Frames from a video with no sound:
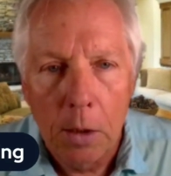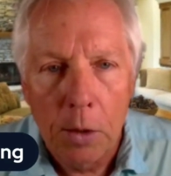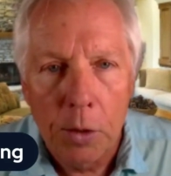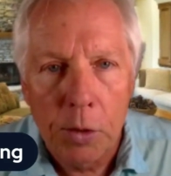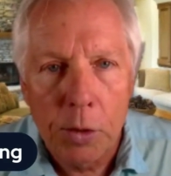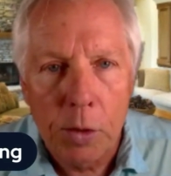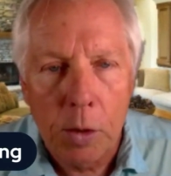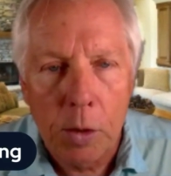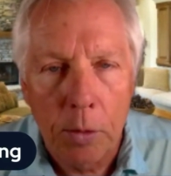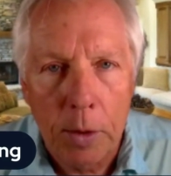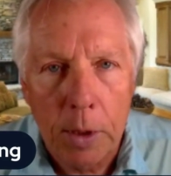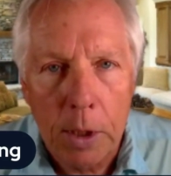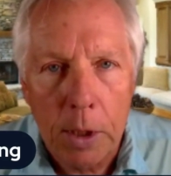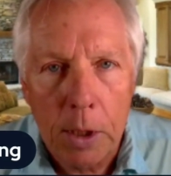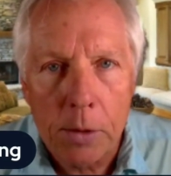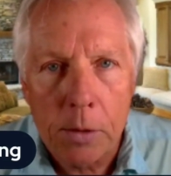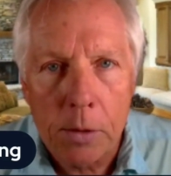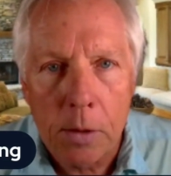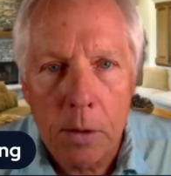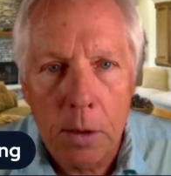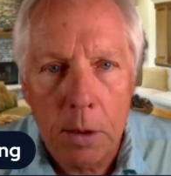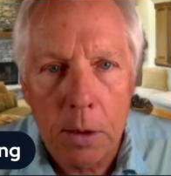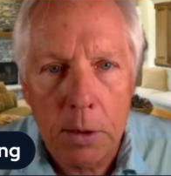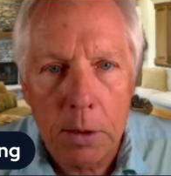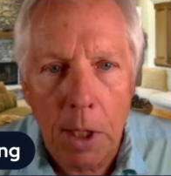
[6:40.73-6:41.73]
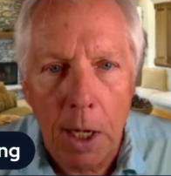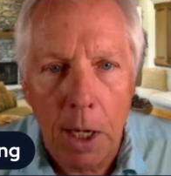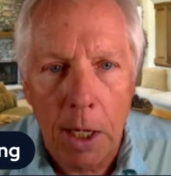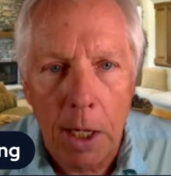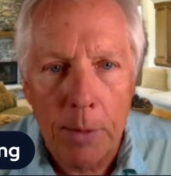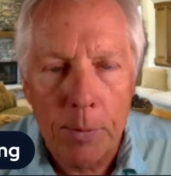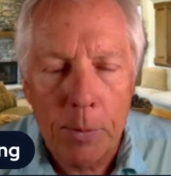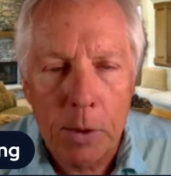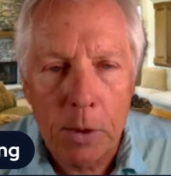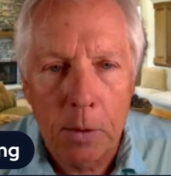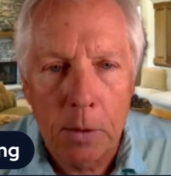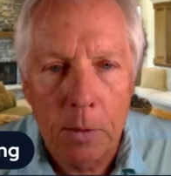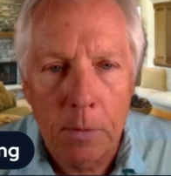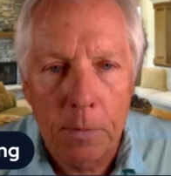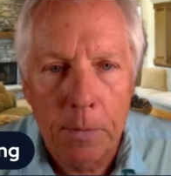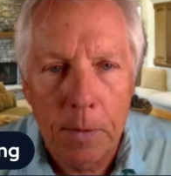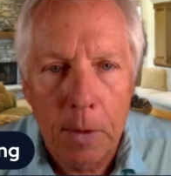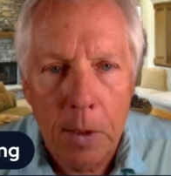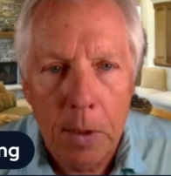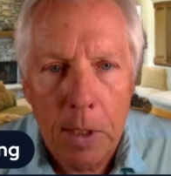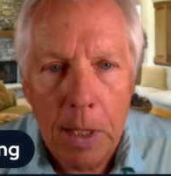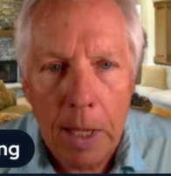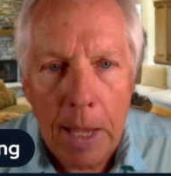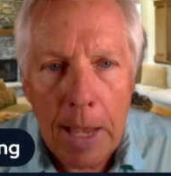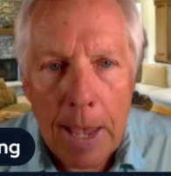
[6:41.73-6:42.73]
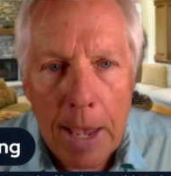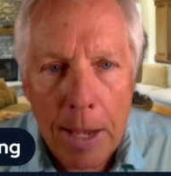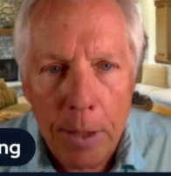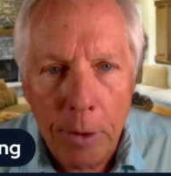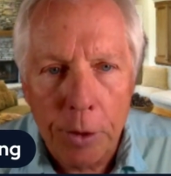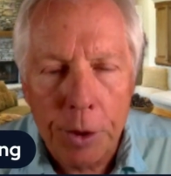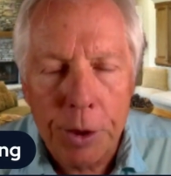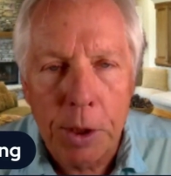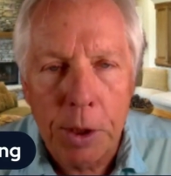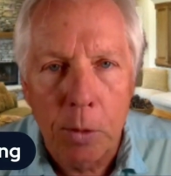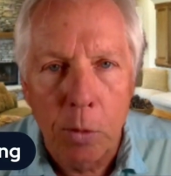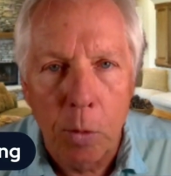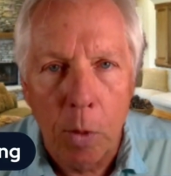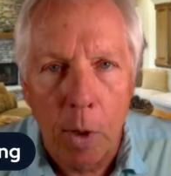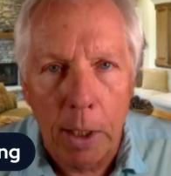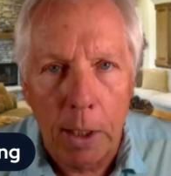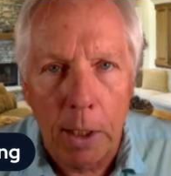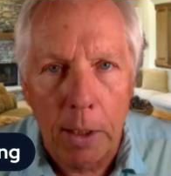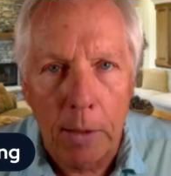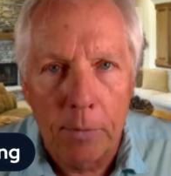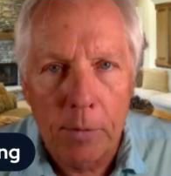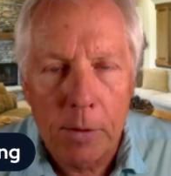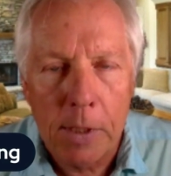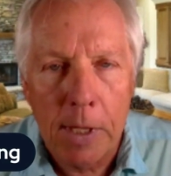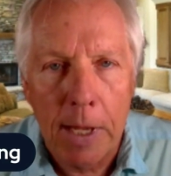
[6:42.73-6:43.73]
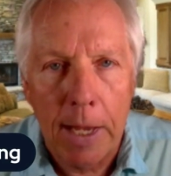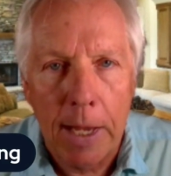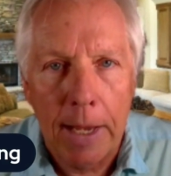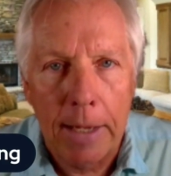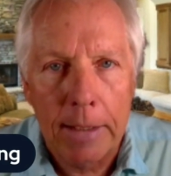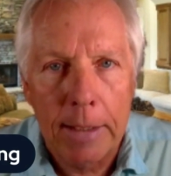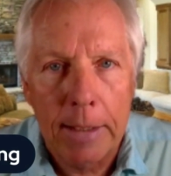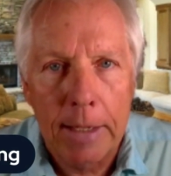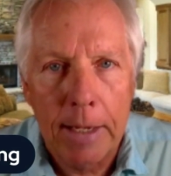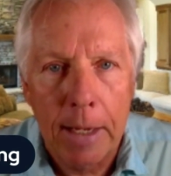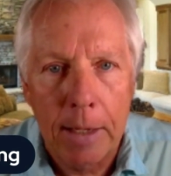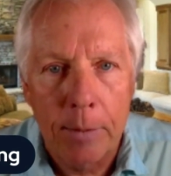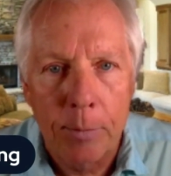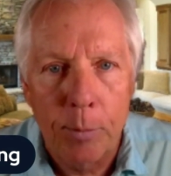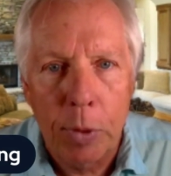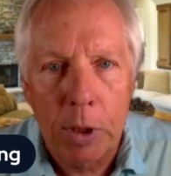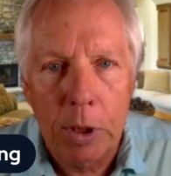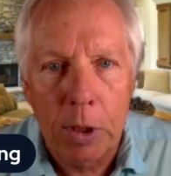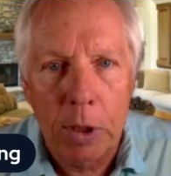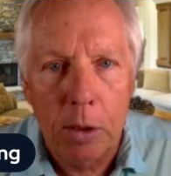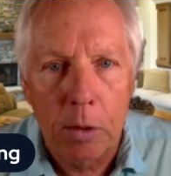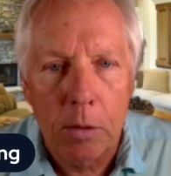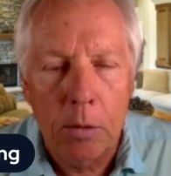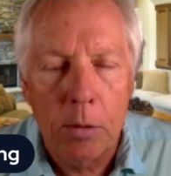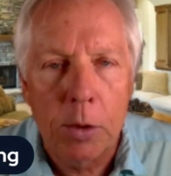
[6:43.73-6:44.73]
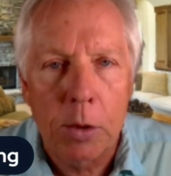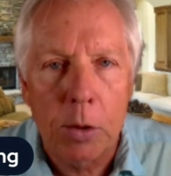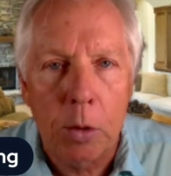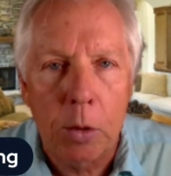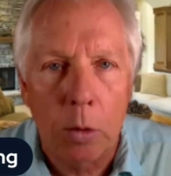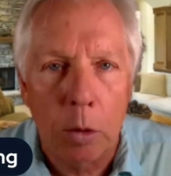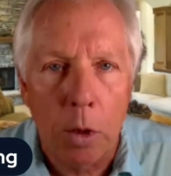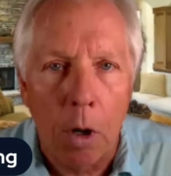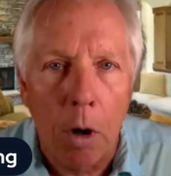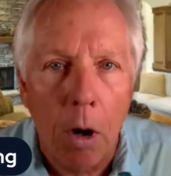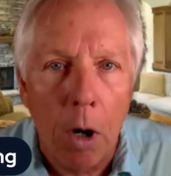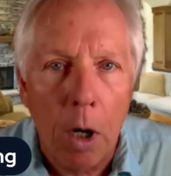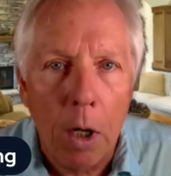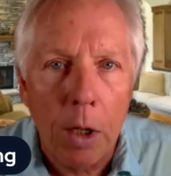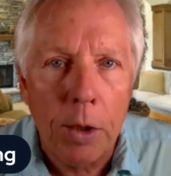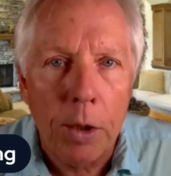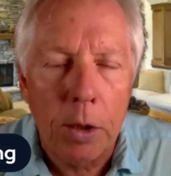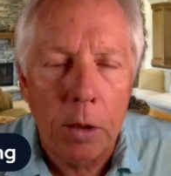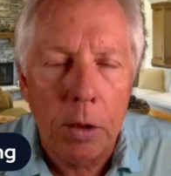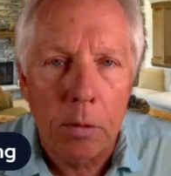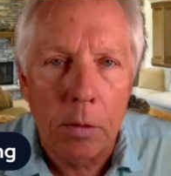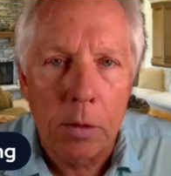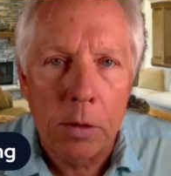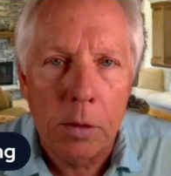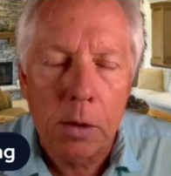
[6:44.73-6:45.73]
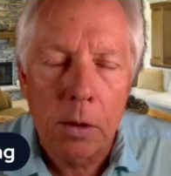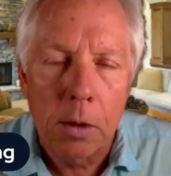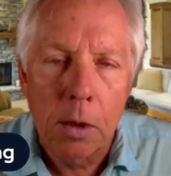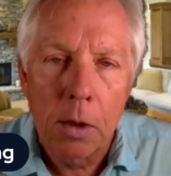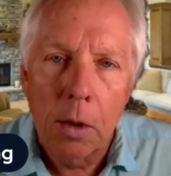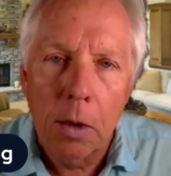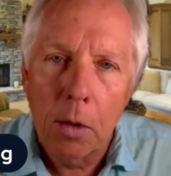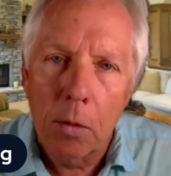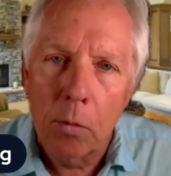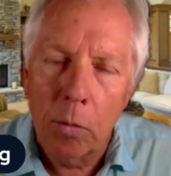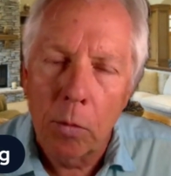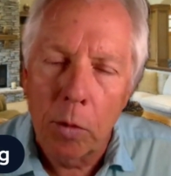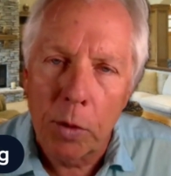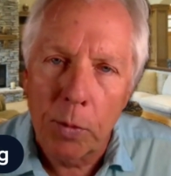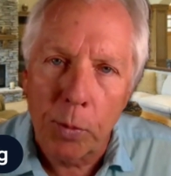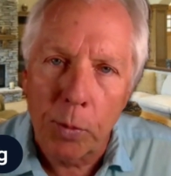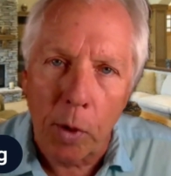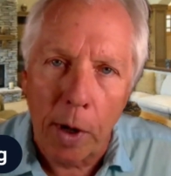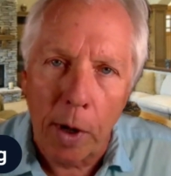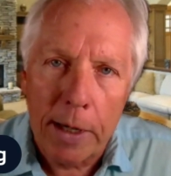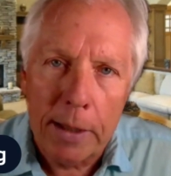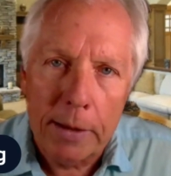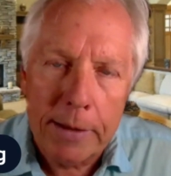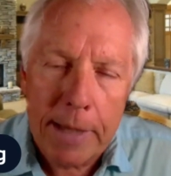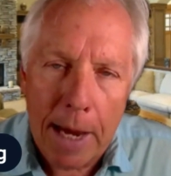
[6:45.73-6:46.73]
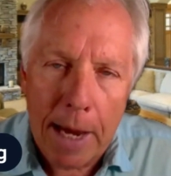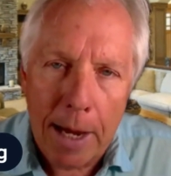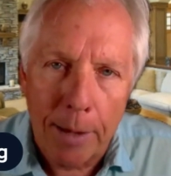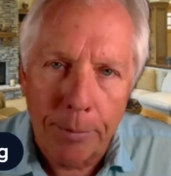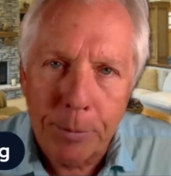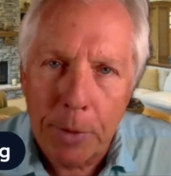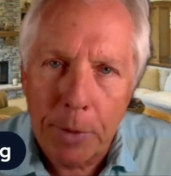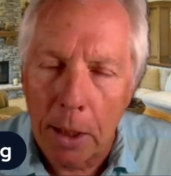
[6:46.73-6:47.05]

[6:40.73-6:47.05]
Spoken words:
So these are the types of energy waves that can be used or are used with BrainTap.